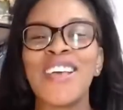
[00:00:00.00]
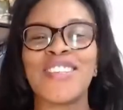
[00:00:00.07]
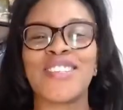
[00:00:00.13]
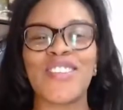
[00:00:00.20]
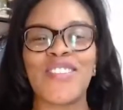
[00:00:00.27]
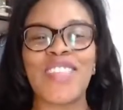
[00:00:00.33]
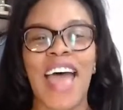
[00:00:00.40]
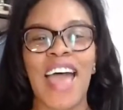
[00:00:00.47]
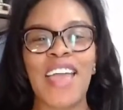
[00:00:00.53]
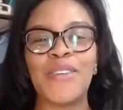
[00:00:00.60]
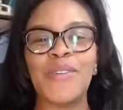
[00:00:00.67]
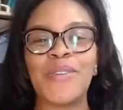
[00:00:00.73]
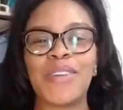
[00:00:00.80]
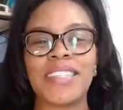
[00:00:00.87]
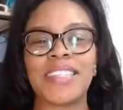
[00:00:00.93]
so that
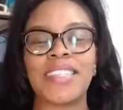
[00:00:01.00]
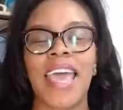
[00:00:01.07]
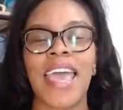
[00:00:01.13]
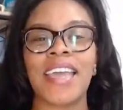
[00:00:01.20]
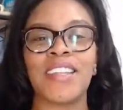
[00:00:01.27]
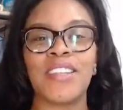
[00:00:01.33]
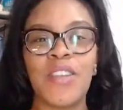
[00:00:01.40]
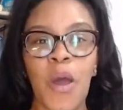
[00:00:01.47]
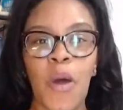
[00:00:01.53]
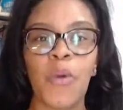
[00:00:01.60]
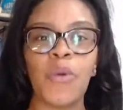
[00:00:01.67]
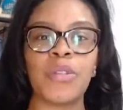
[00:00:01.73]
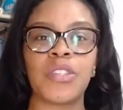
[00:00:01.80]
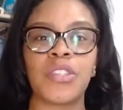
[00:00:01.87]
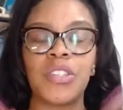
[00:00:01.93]
you can take
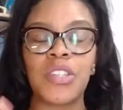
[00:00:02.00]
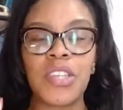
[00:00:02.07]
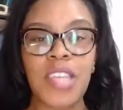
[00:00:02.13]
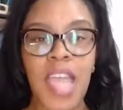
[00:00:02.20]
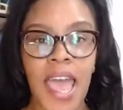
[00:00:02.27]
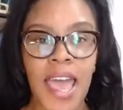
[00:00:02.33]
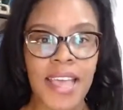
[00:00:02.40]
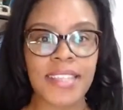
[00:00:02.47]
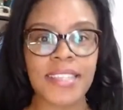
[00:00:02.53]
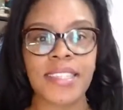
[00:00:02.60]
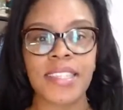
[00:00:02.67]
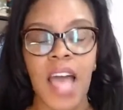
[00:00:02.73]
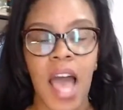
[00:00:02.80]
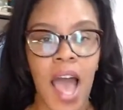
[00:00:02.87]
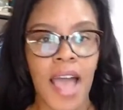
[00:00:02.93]
notes.
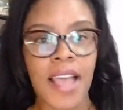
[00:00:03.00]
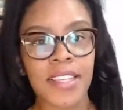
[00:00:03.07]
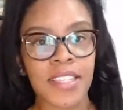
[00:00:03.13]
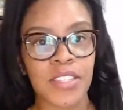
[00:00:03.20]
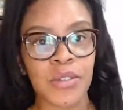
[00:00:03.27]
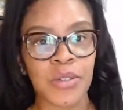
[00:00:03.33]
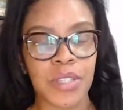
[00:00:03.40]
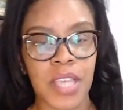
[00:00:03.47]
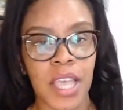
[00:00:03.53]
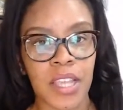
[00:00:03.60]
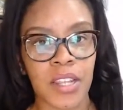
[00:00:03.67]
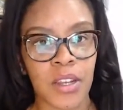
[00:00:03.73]
Yes, I still take